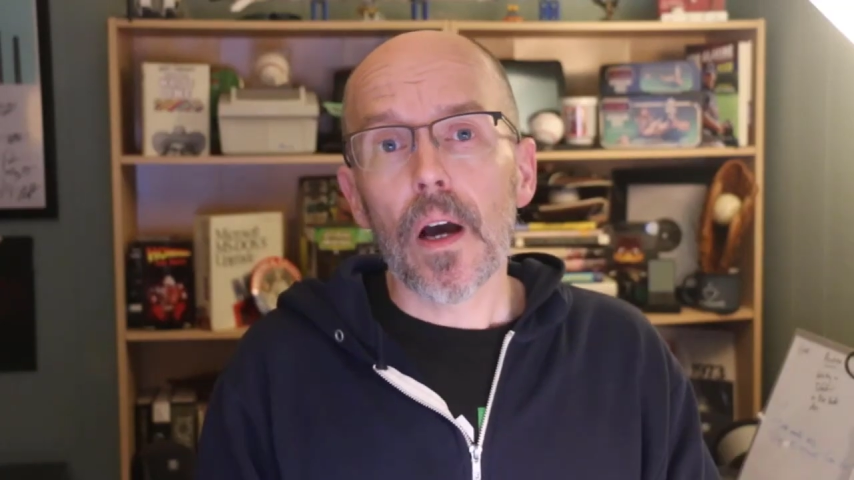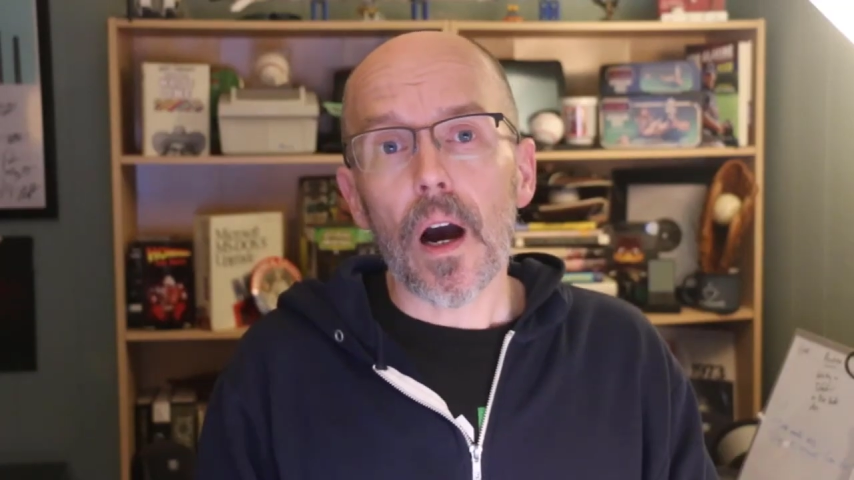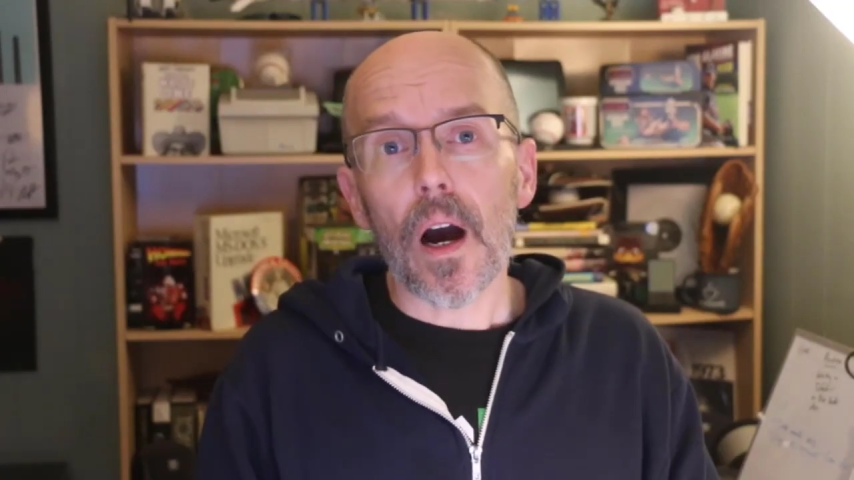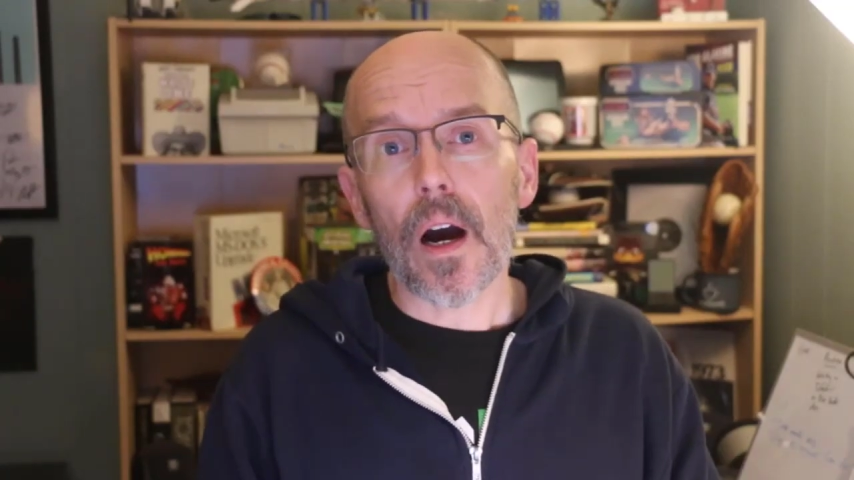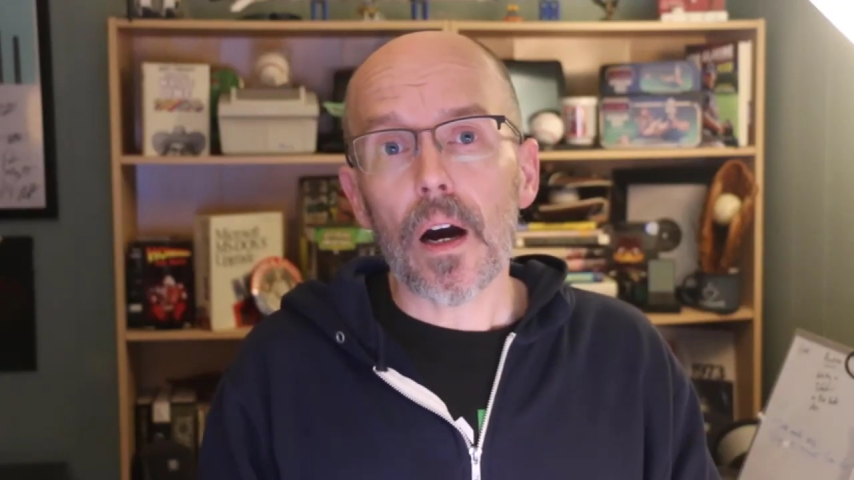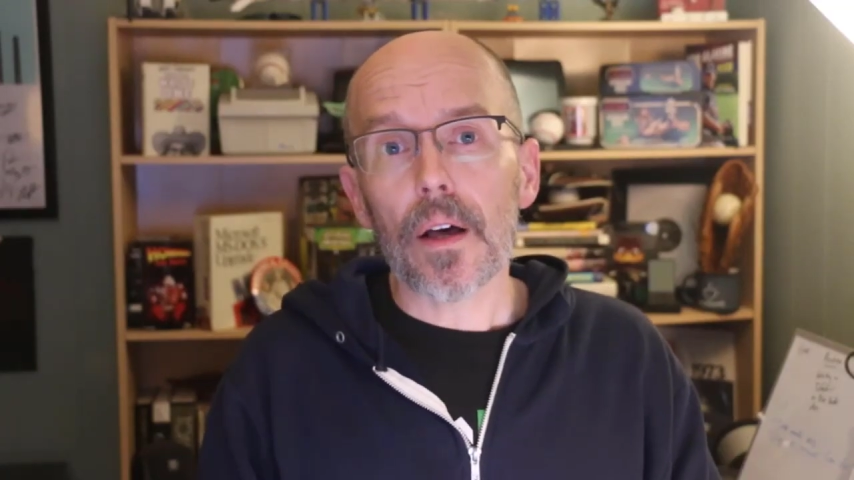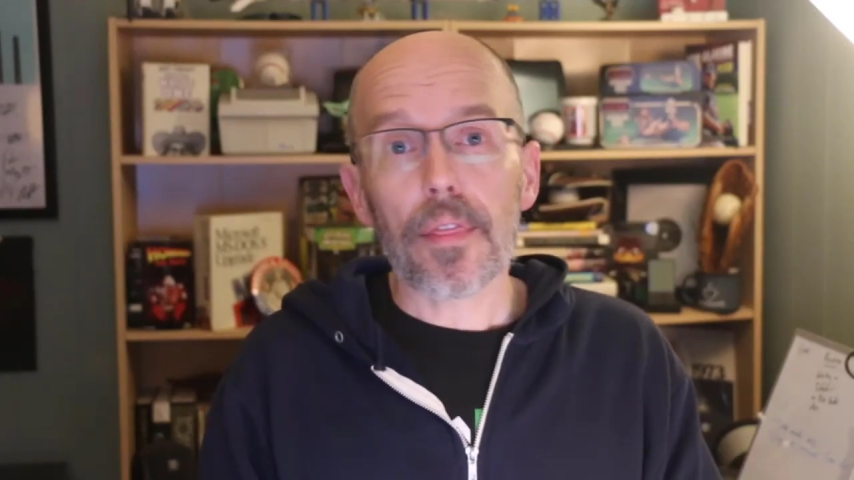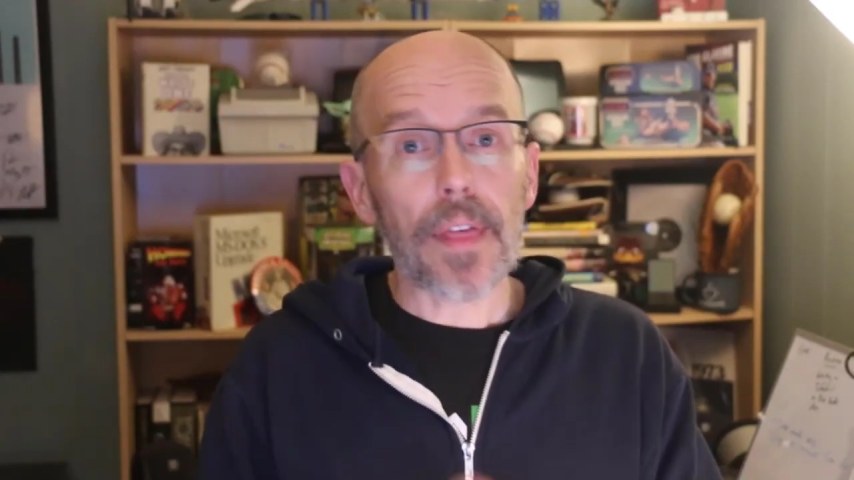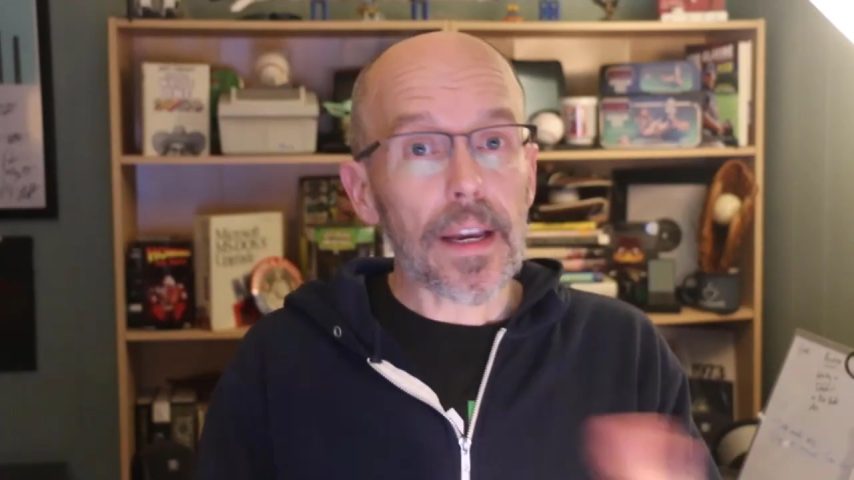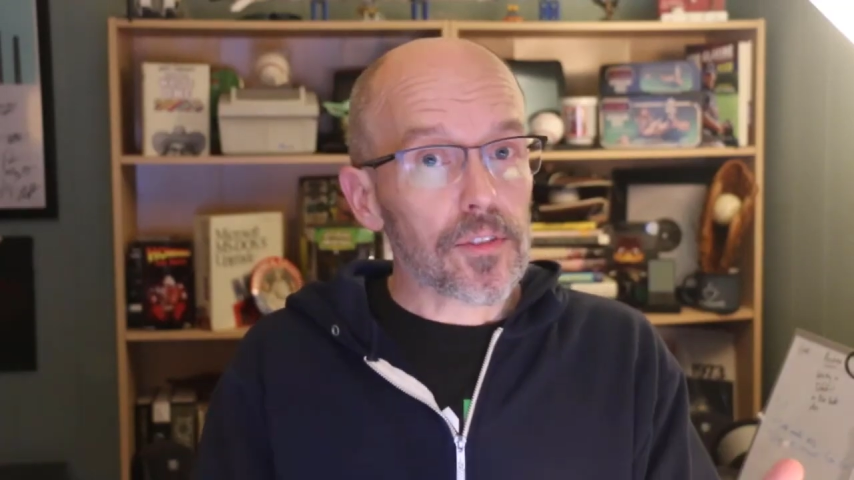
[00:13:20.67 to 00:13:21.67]

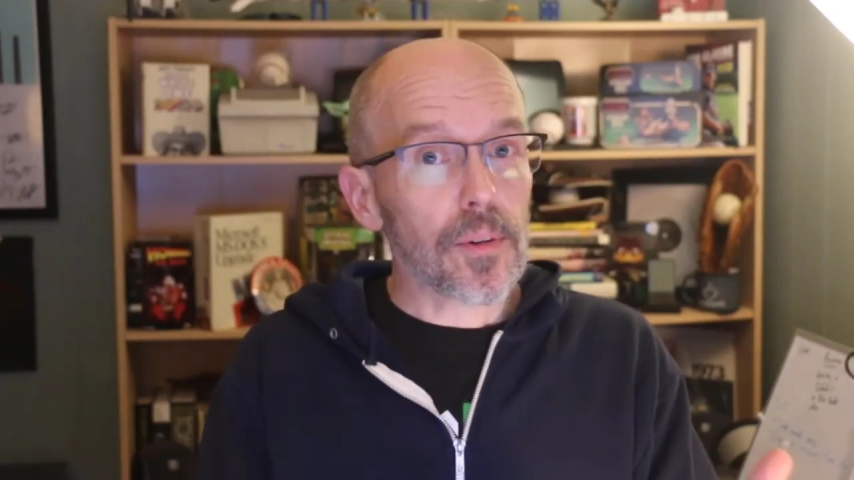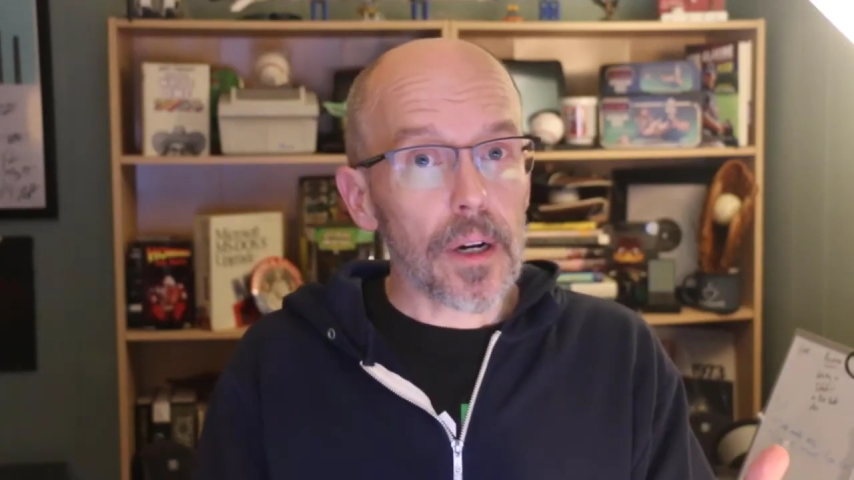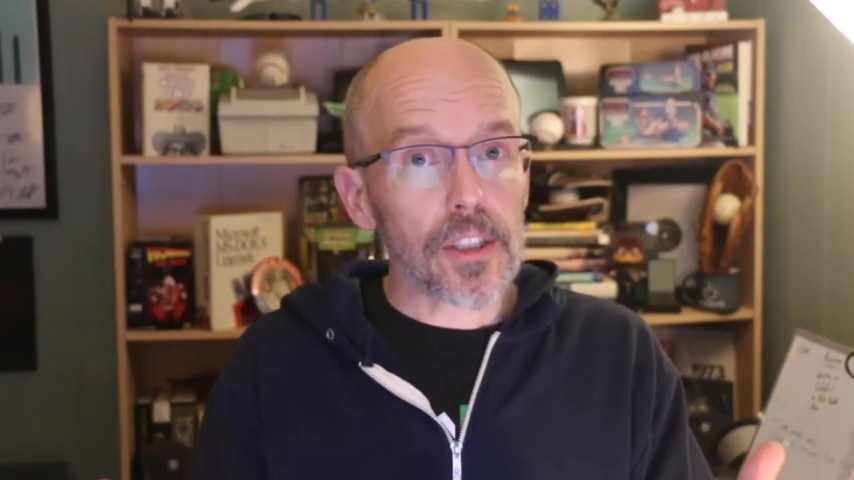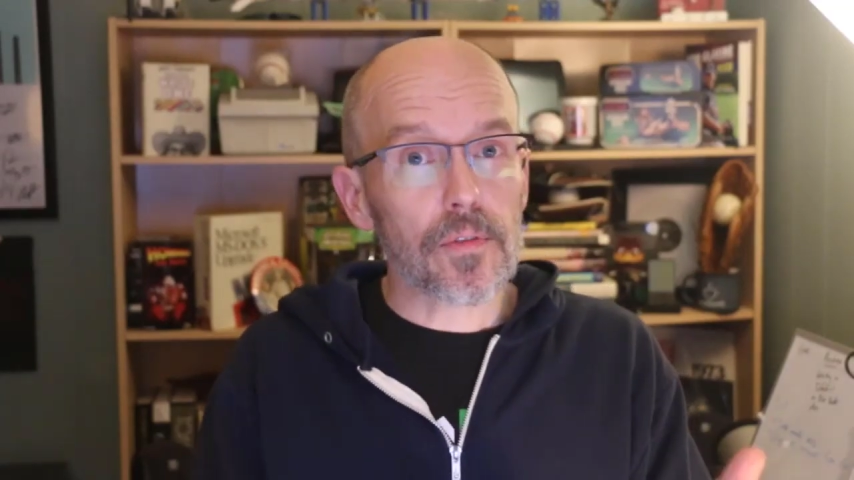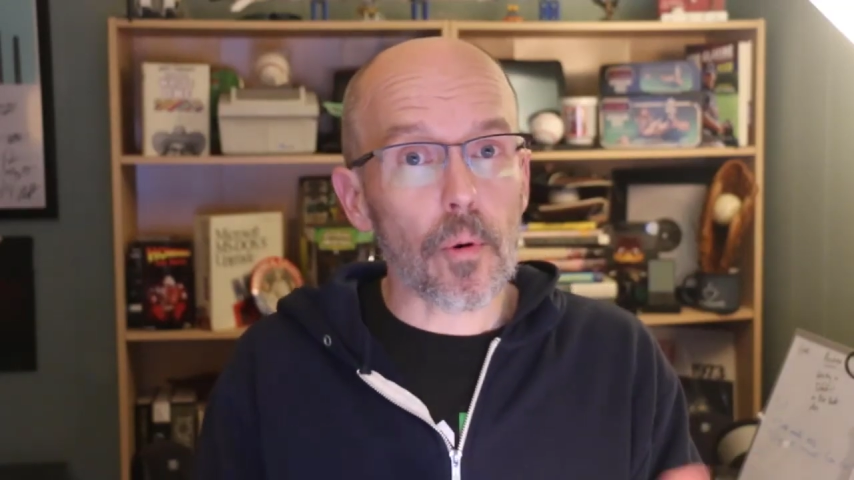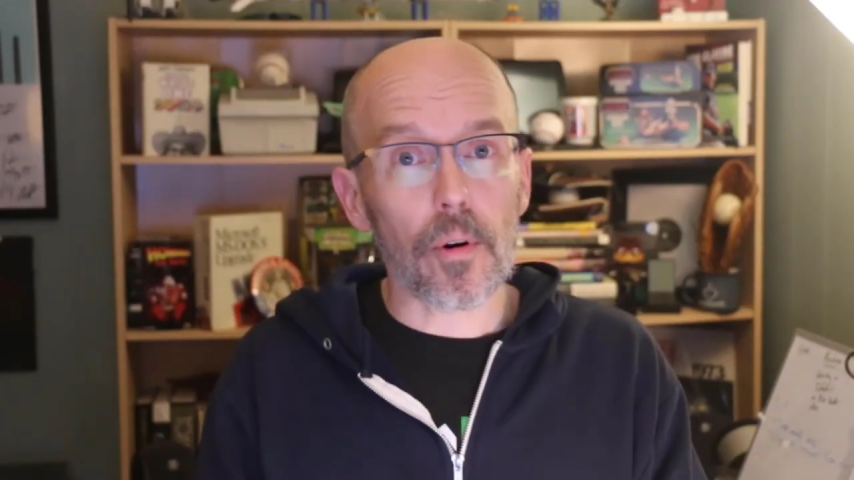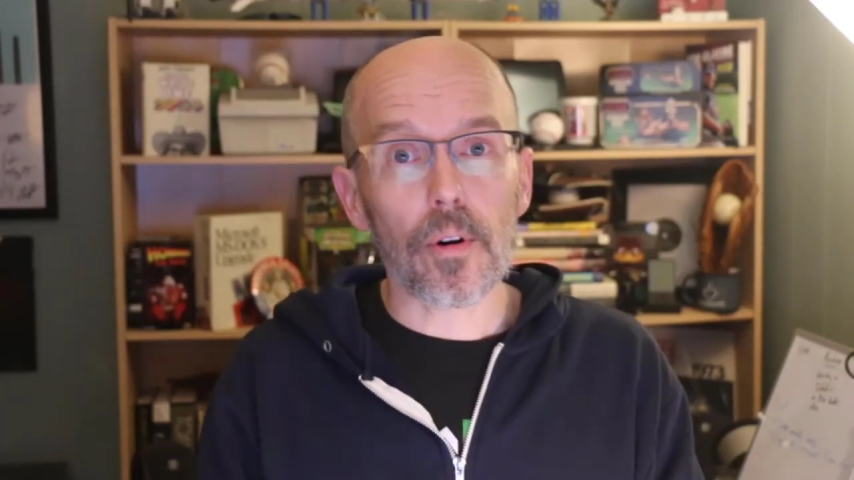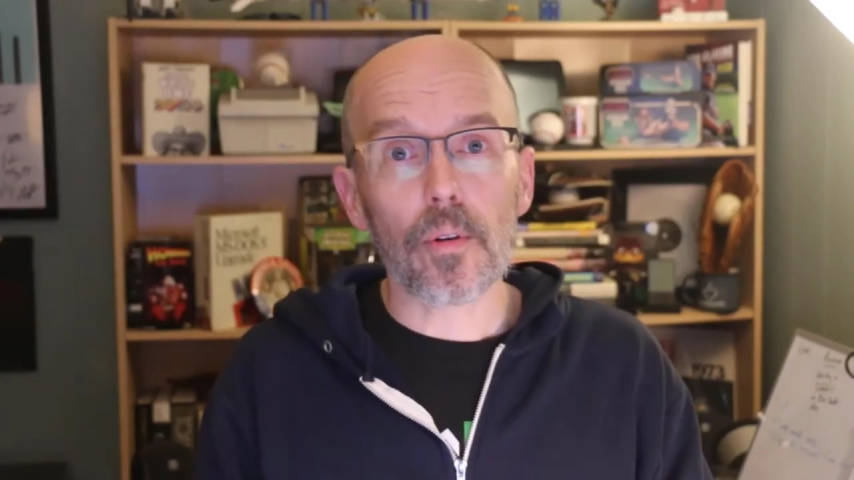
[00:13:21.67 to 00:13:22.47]
Thanks so much for